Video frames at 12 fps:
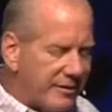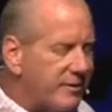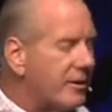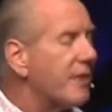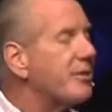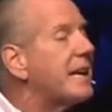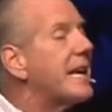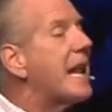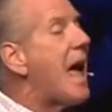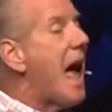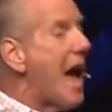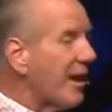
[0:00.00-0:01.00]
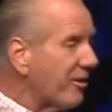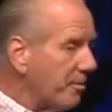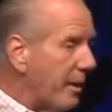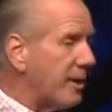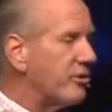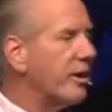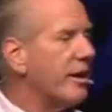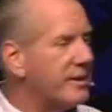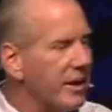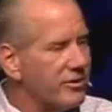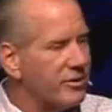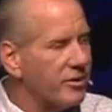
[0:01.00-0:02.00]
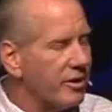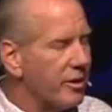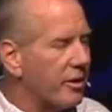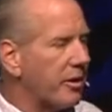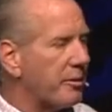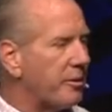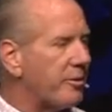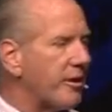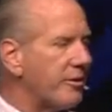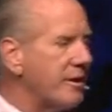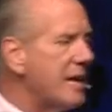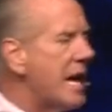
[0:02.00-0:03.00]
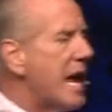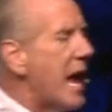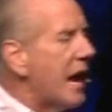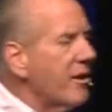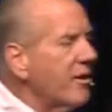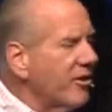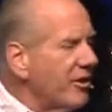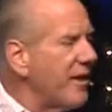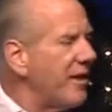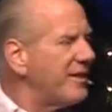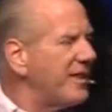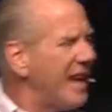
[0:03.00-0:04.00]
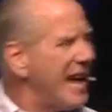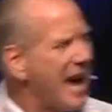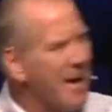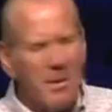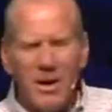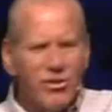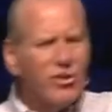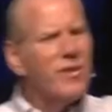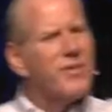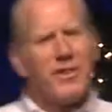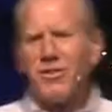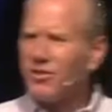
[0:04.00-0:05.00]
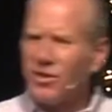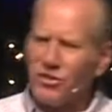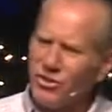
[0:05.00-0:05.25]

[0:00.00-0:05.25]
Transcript: that doesn't get as much attention during the Christmas season. And I'll just say that today, I'm not sure if this is